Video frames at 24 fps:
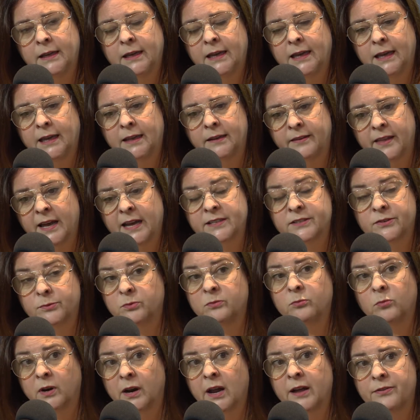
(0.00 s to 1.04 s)
And that's
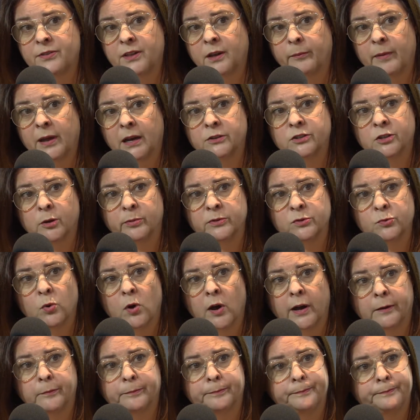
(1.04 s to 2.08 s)
what I think Manitobans want.